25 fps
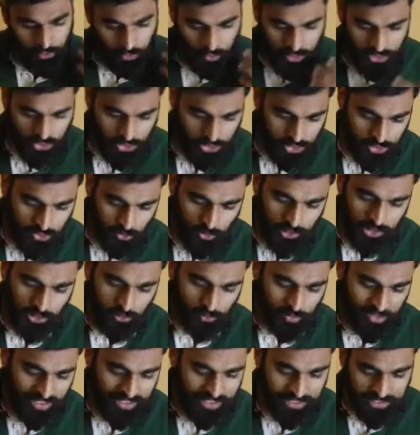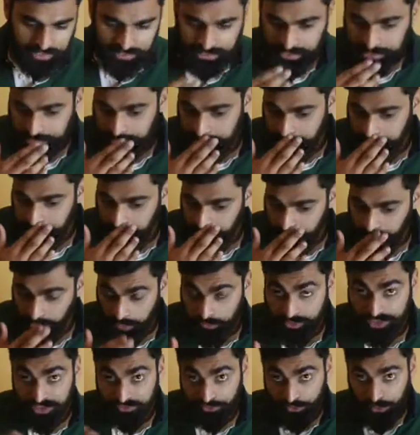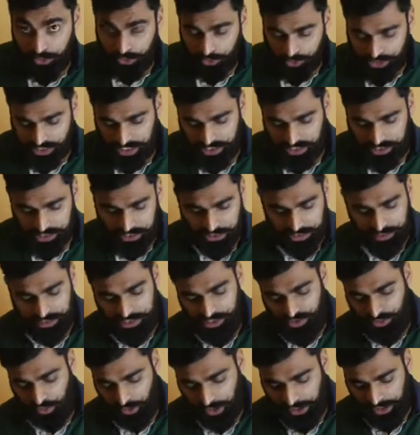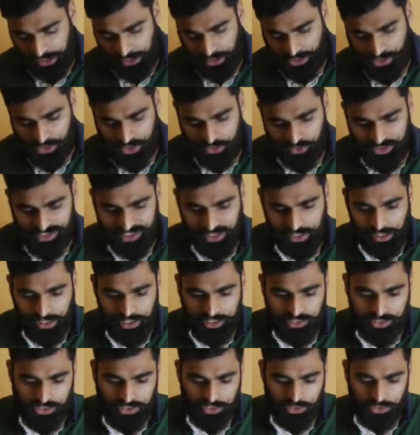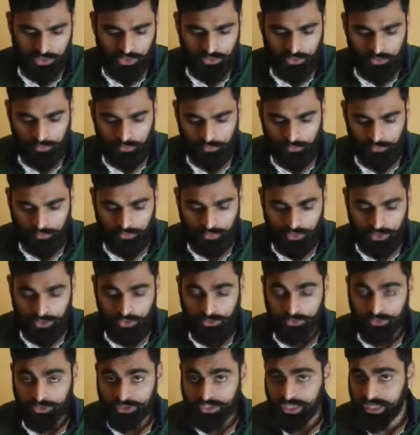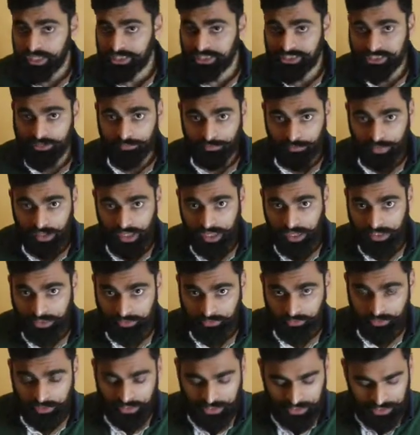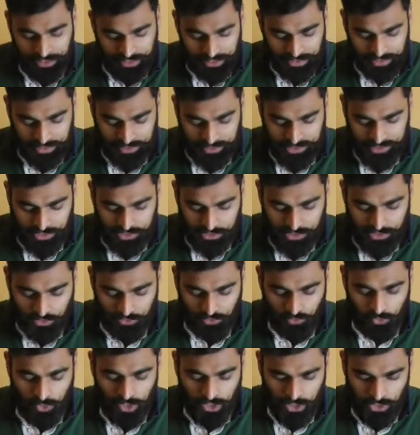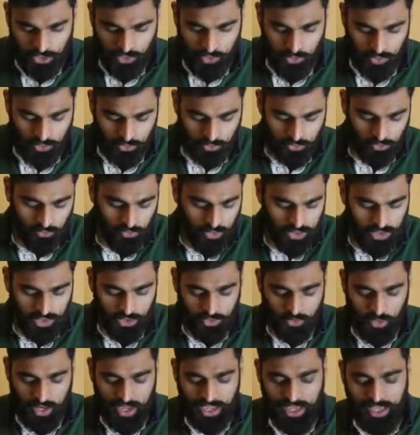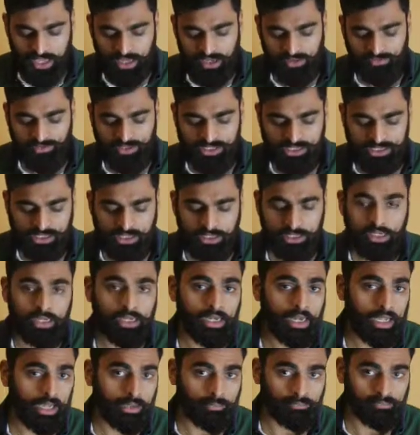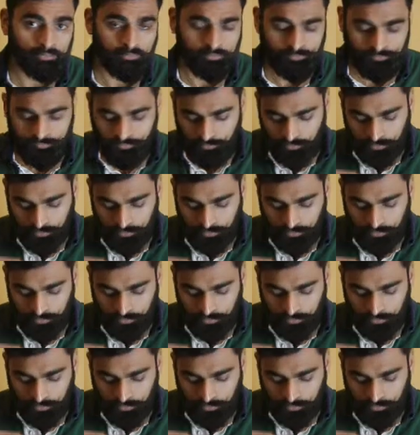When you're blending teas, and sometimes even when you're tasting teas, what I like to do is I like to taste them blind, in the sense of when you hear of a certain name,